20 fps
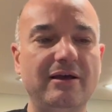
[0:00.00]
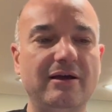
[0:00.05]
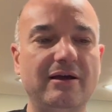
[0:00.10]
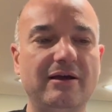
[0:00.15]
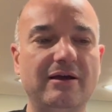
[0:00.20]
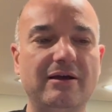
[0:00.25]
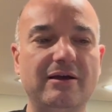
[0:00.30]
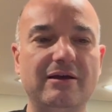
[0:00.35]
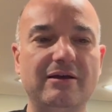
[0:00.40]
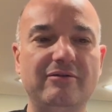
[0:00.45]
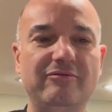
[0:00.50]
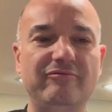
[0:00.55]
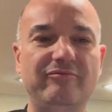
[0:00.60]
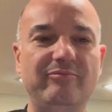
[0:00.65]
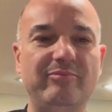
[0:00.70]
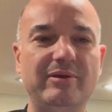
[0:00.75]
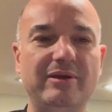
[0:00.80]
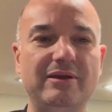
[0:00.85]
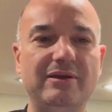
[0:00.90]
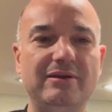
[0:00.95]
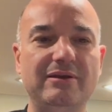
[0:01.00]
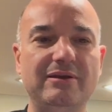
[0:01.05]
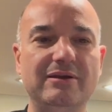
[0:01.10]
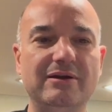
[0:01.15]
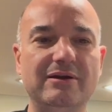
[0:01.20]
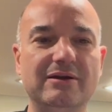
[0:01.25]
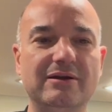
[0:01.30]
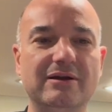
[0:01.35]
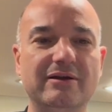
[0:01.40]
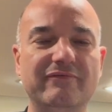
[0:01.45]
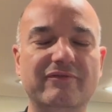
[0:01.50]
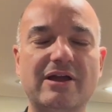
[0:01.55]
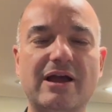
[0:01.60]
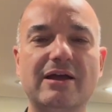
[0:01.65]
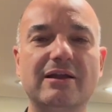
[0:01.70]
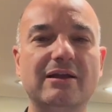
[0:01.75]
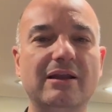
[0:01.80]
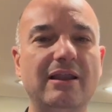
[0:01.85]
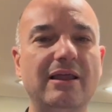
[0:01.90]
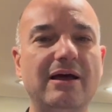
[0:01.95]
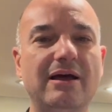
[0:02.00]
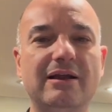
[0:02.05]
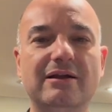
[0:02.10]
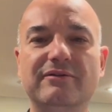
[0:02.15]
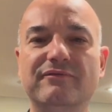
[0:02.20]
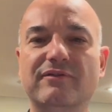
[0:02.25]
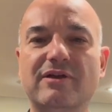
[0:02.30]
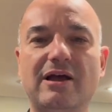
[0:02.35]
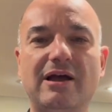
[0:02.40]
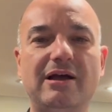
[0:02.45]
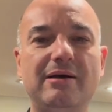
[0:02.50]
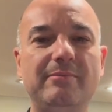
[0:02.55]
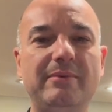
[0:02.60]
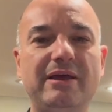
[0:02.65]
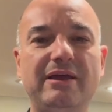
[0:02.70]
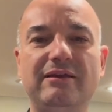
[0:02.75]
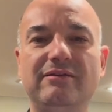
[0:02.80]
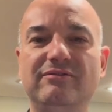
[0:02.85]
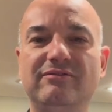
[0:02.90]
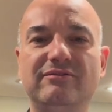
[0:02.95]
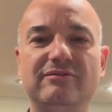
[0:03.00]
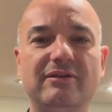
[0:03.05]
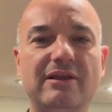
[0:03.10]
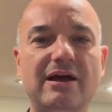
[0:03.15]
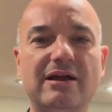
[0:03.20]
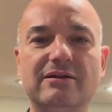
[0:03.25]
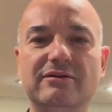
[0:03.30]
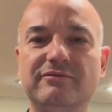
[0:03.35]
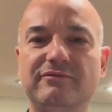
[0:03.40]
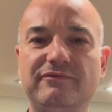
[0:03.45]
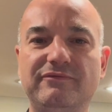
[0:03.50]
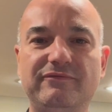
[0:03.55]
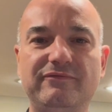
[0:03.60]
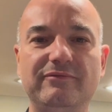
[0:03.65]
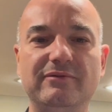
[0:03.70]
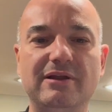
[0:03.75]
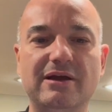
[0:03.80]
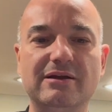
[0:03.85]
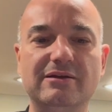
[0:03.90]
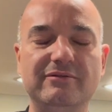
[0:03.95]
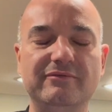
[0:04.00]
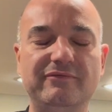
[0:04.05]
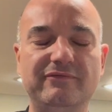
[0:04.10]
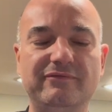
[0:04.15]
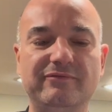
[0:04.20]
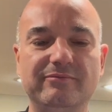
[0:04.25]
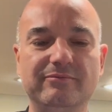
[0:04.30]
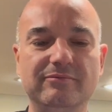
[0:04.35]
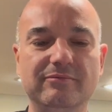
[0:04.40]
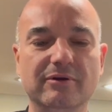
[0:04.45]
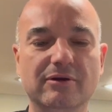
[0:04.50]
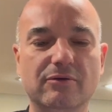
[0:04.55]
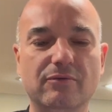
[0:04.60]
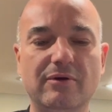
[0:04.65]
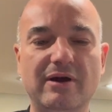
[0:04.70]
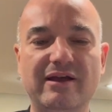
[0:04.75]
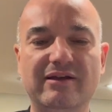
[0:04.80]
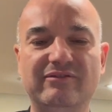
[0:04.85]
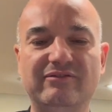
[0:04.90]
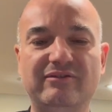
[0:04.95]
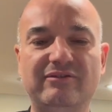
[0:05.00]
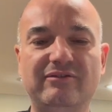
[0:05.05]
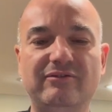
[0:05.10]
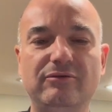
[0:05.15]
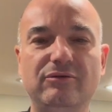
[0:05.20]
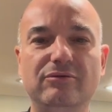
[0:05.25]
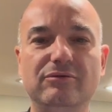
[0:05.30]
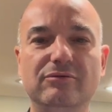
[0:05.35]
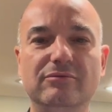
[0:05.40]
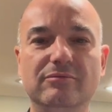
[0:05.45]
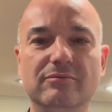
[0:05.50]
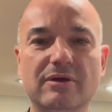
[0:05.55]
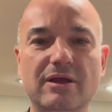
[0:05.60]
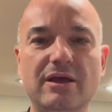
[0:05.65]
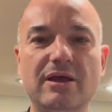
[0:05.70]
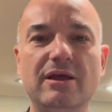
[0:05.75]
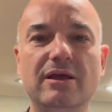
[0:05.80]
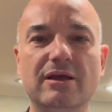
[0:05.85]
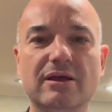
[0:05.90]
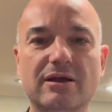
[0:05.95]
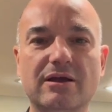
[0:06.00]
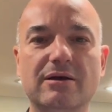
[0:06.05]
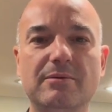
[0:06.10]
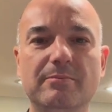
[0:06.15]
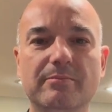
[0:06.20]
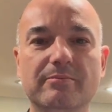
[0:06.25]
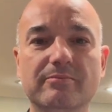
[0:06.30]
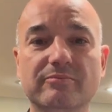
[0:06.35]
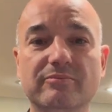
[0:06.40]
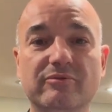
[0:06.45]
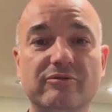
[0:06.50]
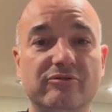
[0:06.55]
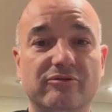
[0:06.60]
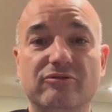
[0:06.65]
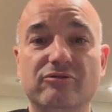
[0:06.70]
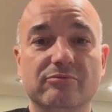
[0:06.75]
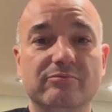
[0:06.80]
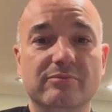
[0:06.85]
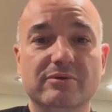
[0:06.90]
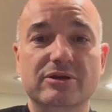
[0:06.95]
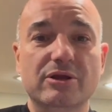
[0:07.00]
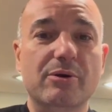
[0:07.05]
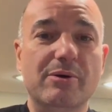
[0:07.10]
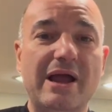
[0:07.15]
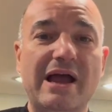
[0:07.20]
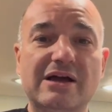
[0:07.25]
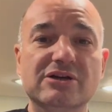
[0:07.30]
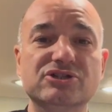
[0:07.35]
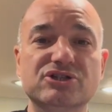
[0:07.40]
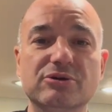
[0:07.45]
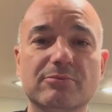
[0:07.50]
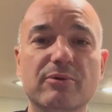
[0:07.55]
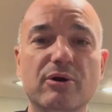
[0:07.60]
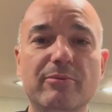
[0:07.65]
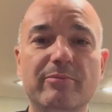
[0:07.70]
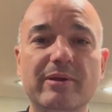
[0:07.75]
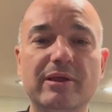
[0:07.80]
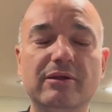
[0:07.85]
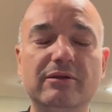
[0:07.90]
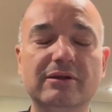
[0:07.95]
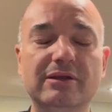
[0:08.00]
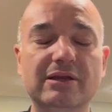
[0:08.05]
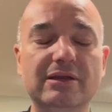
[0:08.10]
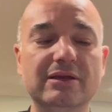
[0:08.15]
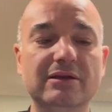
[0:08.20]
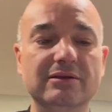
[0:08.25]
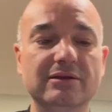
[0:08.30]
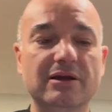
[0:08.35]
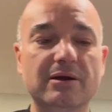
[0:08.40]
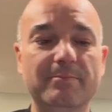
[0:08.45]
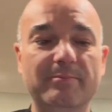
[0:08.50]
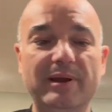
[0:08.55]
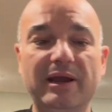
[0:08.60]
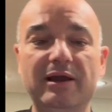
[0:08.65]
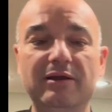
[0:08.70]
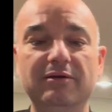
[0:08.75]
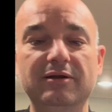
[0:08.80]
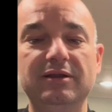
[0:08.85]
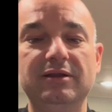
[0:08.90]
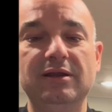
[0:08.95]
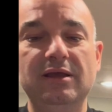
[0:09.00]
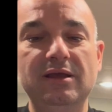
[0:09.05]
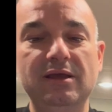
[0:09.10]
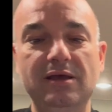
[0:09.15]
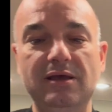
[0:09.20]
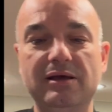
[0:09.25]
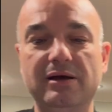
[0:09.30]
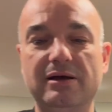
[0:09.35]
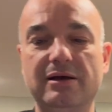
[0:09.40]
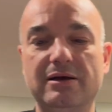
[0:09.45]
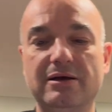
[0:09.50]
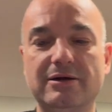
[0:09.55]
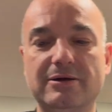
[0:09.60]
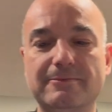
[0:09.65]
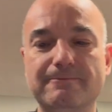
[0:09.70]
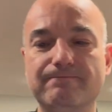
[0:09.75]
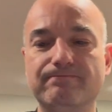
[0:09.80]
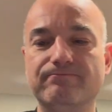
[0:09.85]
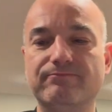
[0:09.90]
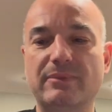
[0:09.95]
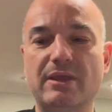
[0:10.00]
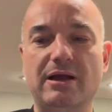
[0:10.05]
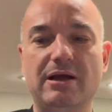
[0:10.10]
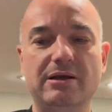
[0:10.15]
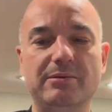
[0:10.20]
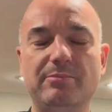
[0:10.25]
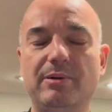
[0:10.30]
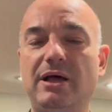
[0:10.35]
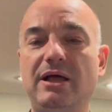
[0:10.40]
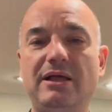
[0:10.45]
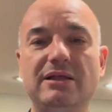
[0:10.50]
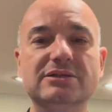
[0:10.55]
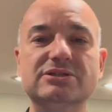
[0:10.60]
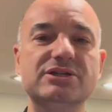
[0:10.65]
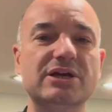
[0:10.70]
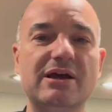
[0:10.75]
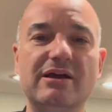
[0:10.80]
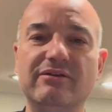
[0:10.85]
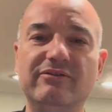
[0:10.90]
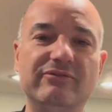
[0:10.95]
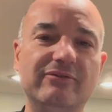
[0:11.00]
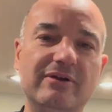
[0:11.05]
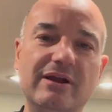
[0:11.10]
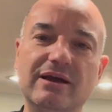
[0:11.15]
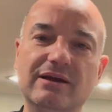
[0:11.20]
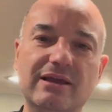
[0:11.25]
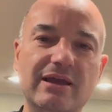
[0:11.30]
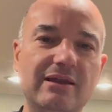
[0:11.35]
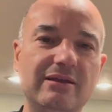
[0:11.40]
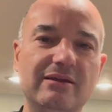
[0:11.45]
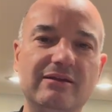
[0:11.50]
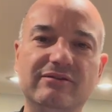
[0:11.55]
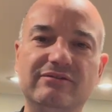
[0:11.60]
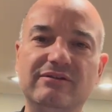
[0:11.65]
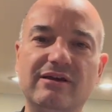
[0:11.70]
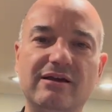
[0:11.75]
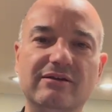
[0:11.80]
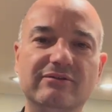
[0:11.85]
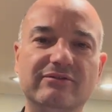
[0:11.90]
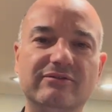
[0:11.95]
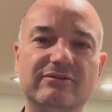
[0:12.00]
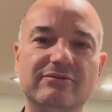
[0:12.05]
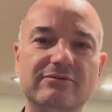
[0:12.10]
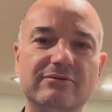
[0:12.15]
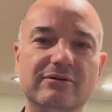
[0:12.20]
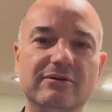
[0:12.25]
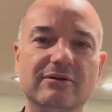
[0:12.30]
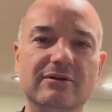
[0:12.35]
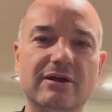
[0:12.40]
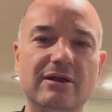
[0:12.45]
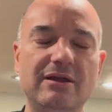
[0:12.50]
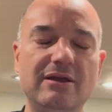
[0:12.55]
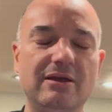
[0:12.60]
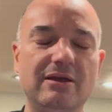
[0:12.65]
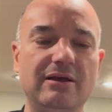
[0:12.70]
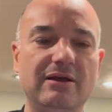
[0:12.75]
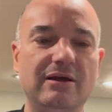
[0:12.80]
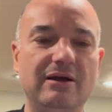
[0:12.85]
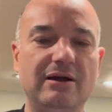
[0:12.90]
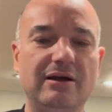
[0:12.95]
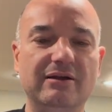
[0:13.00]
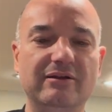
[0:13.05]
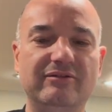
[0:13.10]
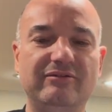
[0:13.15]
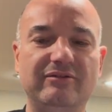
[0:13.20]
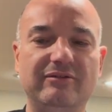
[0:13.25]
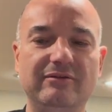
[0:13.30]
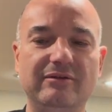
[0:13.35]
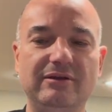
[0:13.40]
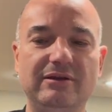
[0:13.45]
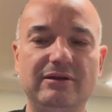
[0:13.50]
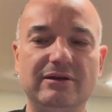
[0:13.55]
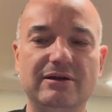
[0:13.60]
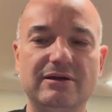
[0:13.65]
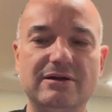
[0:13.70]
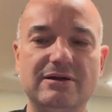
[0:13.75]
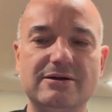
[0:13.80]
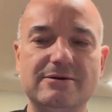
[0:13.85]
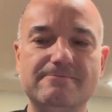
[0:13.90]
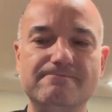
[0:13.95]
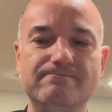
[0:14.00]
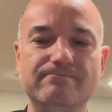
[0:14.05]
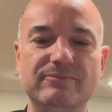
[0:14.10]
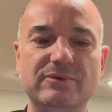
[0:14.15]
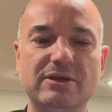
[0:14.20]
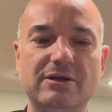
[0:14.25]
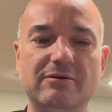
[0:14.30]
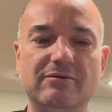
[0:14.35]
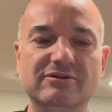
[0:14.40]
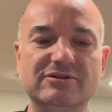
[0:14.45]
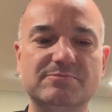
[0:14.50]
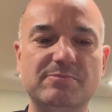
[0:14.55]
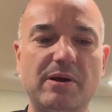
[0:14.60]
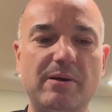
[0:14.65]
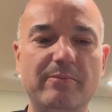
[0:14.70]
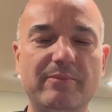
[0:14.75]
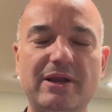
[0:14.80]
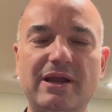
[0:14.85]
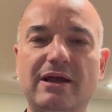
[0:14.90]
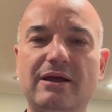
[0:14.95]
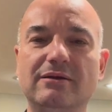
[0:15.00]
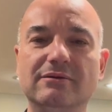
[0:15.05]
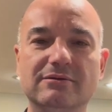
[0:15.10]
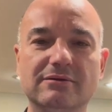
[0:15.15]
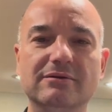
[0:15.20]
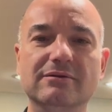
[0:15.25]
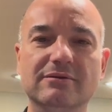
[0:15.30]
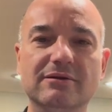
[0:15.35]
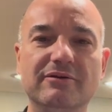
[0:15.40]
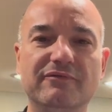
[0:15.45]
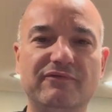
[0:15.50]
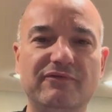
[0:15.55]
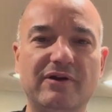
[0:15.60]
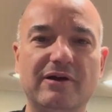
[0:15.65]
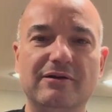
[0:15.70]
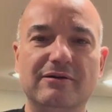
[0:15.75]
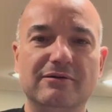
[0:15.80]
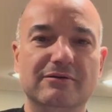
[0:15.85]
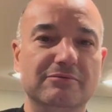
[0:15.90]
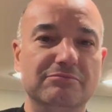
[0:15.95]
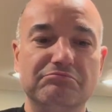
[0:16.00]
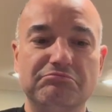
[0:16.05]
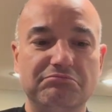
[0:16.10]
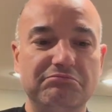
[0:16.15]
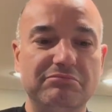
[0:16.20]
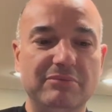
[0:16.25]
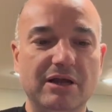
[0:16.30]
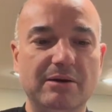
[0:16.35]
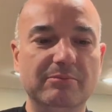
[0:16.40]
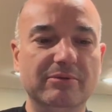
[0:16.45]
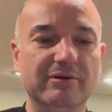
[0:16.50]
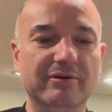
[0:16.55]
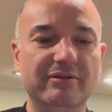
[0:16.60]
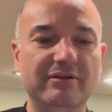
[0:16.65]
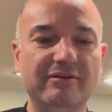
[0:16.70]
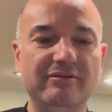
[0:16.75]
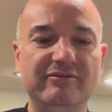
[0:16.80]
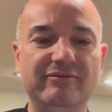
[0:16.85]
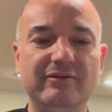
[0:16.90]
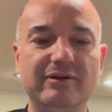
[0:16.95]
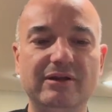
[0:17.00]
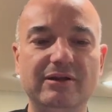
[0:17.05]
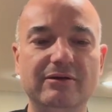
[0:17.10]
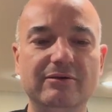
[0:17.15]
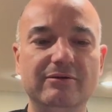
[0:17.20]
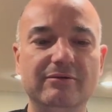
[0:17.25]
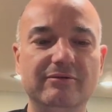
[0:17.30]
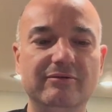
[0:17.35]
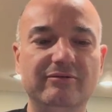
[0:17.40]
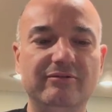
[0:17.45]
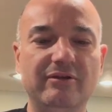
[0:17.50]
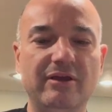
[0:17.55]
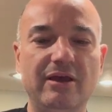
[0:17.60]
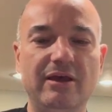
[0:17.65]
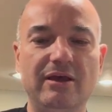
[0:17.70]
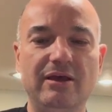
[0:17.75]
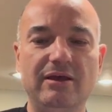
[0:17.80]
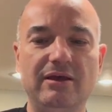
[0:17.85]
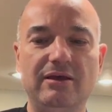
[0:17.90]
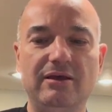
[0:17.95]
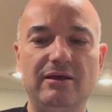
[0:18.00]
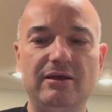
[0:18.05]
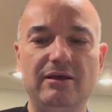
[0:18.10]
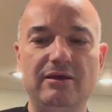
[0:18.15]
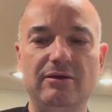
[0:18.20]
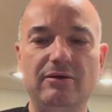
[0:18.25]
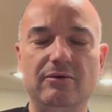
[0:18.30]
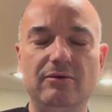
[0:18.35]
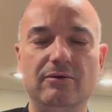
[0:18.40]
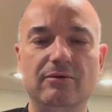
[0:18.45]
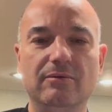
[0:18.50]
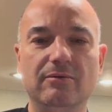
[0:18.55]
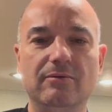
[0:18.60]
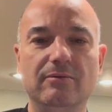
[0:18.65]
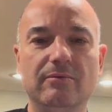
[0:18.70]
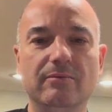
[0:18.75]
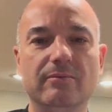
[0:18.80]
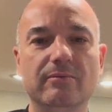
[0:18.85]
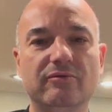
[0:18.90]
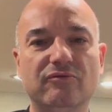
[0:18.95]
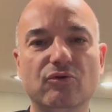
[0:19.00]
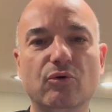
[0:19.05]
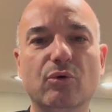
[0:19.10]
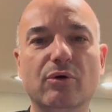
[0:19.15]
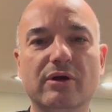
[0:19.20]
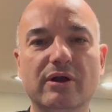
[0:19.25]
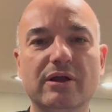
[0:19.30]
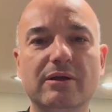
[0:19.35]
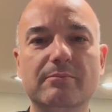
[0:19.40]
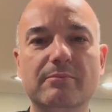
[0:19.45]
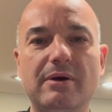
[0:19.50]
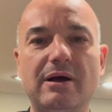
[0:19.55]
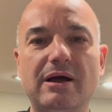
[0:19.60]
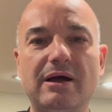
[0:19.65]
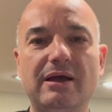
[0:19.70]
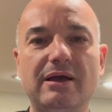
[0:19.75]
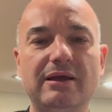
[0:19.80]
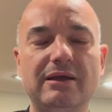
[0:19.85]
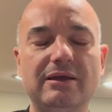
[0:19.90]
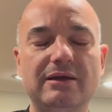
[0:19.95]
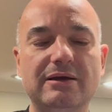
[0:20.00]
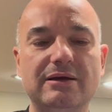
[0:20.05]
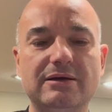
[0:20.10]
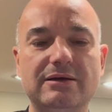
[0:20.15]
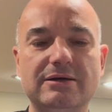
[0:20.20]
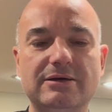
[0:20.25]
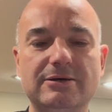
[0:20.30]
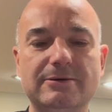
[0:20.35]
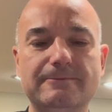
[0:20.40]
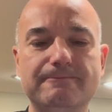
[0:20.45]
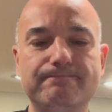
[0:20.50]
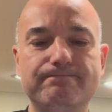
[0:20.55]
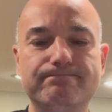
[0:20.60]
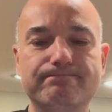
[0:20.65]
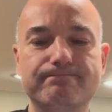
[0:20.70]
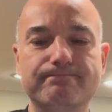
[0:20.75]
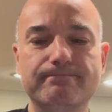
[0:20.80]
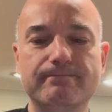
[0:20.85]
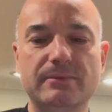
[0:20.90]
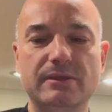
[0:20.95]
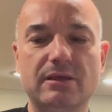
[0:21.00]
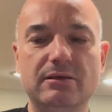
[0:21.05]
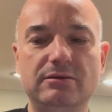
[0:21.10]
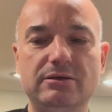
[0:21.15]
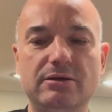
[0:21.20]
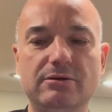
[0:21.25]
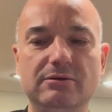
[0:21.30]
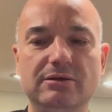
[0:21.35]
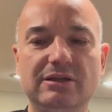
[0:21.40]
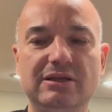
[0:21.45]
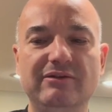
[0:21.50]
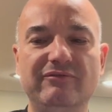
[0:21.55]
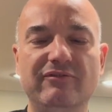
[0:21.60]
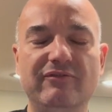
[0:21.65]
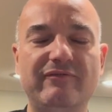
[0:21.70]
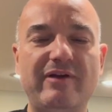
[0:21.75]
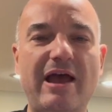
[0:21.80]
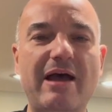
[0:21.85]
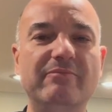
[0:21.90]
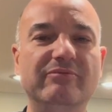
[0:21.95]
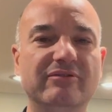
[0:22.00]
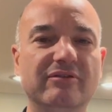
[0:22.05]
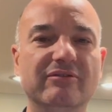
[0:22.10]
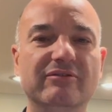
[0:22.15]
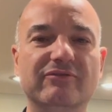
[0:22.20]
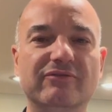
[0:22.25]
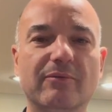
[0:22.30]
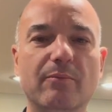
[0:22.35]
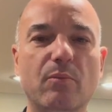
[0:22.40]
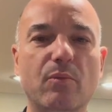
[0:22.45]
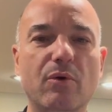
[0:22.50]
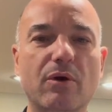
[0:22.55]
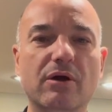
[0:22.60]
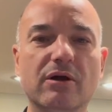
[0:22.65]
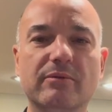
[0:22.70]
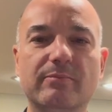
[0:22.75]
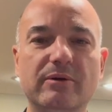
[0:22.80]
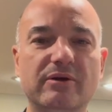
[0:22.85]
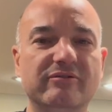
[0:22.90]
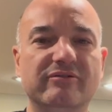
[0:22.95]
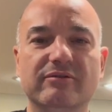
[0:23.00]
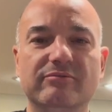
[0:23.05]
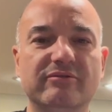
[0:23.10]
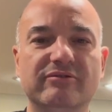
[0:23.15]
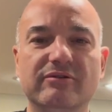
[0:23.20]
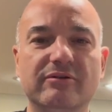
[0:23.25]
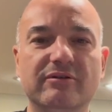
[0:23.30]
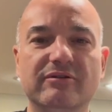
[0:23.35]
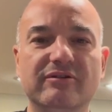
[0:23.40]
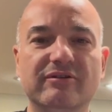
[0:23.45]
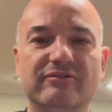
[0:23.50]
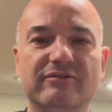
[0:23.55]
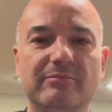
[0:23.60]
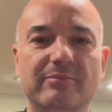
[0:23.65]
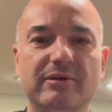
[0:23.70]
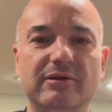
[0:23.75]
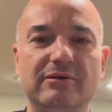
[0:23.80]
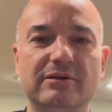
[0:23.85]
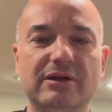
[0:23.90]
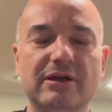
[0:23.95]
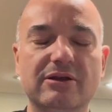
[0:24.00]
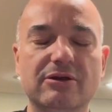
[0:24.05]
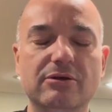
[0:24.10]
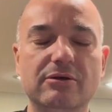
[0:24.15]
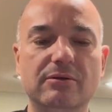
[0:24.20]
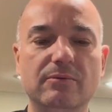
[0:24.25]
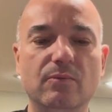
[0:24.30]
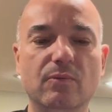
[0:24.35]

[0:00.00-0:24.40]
I've gotten a lot of comments, a lot of requests to come to, how's your mobility and compare it. I apologize for not getting this out sooner. Honestly, I was pumping out a fair number of these videos during my leave of absence from work because I was on disability. I couldn't